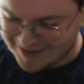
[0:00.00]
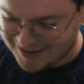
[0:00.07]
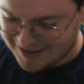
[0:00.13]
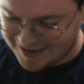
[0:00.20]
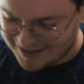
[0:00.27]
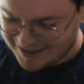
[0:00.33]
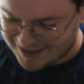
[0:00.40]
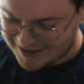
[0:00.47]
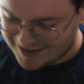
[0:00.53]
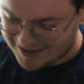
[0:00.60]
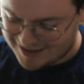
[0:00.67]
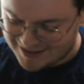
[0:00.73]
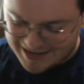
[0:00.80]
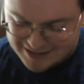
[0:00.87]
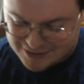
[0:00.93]

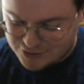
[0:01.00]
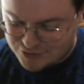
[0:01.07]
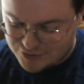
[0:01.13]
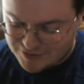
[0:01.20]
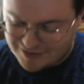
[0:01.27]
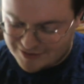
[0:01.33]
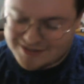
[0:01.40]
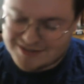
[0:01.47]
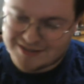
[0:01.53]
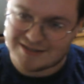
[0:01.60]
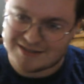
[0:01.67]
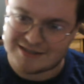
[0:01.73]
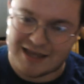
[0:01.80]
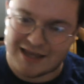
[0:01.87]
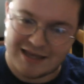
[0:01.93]
Natu. Now this
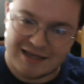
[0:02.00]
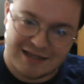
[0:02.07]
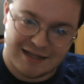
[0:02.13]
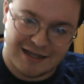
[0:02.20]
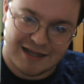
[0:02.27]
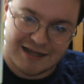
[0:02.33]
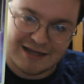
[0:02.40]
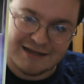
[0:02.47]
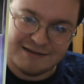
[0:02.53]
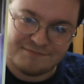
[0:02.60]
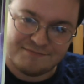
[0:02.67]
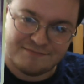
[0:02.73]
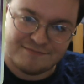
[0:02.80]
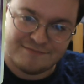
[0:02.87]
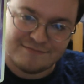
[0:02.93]
is a clay,
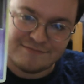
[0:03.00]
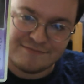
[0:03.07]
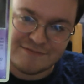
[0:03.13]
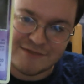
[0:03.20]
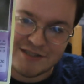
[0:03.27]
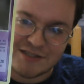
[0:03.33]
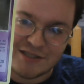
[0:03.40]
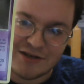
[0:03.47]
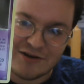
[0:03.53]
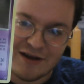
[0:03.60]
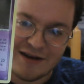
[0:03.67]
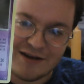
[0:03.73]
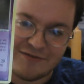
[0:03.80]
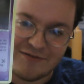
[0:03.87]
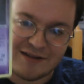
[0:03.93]
so I
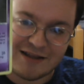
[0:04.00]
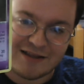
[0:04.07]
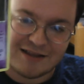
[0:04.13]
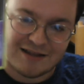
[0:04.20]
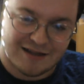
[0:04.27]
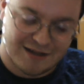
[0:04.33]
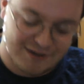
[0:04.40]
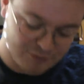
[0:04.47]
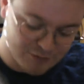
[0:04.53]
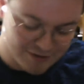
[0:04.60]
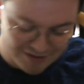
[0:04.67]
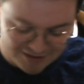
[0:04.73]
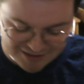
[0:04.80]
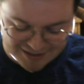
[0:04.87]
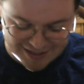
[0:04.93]
definitely like the clay
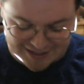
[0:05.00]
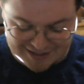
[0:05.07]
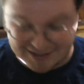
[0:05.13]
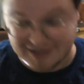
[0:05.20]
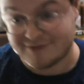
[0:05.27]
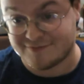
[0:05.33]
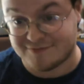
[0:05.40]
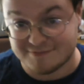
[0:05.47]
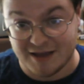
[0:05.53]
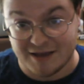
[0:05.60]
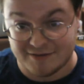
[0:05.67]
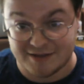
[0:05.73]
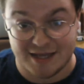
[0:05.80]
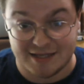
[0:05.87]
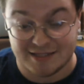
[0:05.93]
ones, as
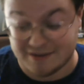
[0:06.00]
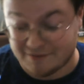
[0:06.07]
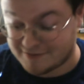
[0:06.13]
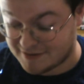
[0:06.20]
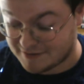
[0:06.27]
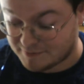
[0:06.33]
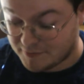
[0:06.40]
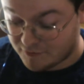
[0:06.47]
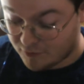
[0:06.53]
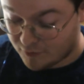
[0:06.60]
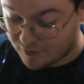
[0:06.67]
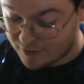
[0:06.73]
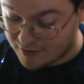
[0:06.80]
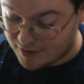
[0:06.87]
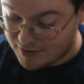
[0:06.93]
I've said
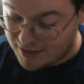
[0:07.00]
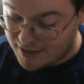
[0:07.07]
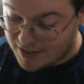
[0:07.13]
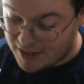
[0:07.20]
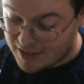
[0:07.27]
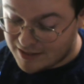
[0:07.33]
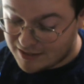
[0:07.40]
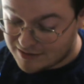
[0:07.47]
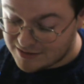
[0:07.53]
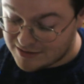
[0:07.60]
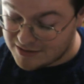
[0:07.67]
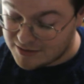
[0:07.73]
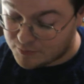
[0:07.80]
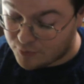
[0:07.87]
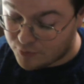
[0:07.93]
before. Now this
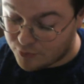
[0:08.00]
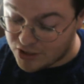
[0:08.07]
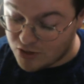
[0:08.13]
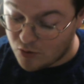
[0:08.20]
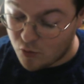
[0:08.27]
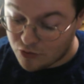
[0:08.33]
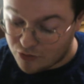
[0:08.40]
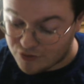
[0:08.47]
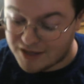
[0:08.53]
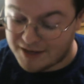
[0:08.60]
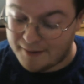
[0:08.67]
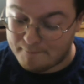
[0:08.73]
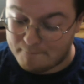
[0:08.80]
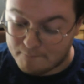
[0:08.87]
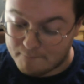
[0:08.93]
is a pretty cool
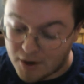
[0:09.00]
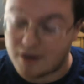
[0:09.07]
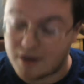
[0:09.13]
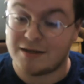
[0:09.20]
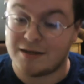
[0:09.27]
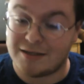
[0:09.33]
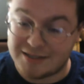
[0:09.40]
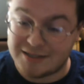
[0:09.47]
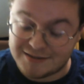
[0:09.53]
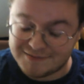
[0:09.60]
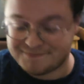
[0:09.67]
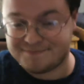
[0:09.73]
looking muck.